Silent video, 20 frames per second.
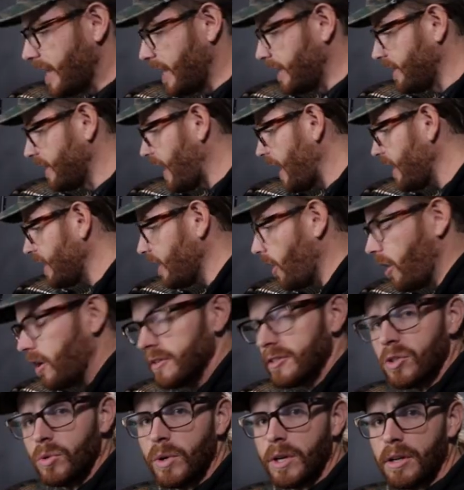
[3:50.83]
And that
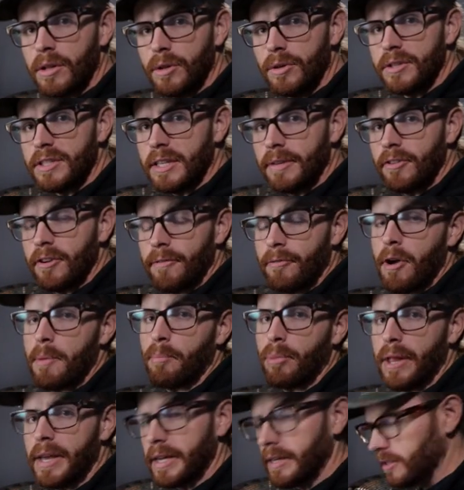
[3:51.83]
also includes even if I'm
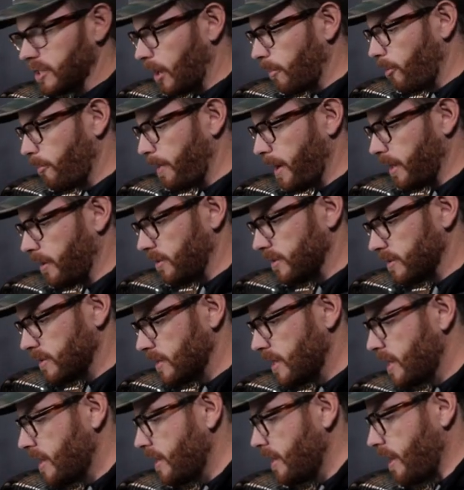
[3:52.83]
playing double pedals.
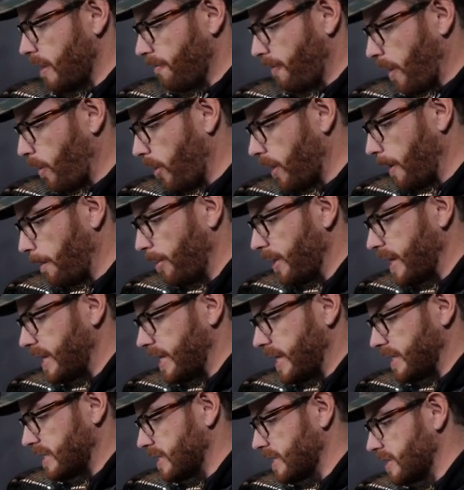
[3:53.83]
If I want to
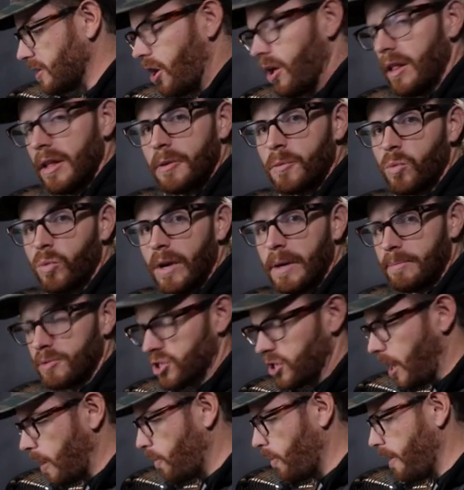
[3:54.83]
play a solid rim
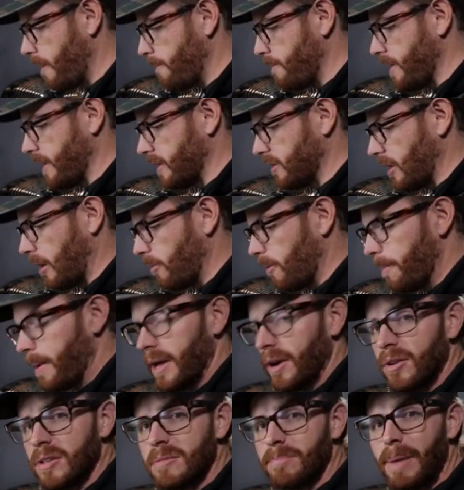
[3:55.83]
shot while I'm playing double
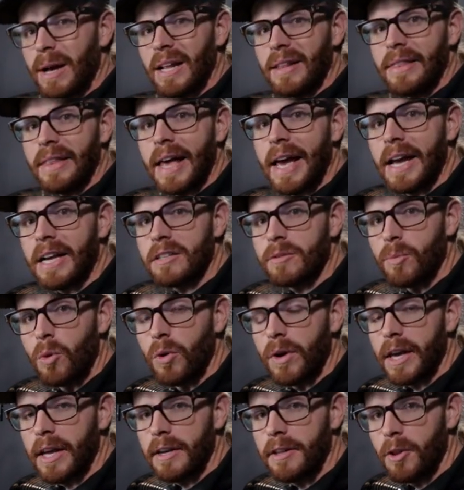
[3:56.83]
pedals, my legs
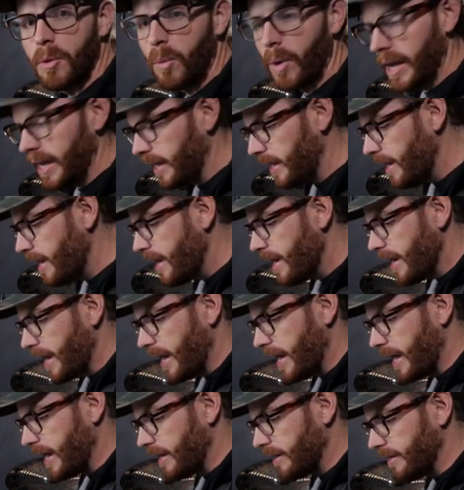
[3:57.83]
won't get in the way
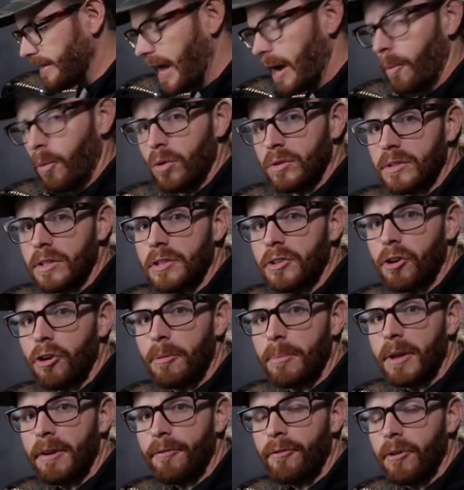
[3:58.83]
and that won't
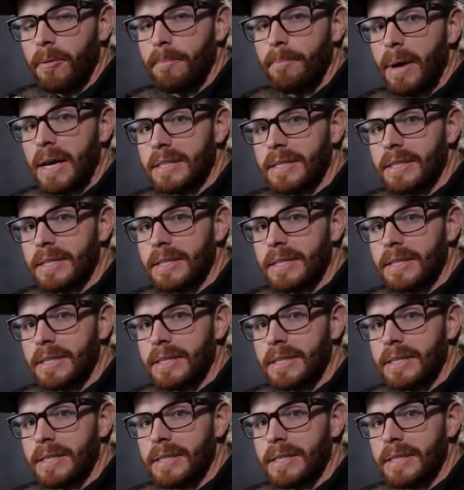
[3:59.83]
deter me from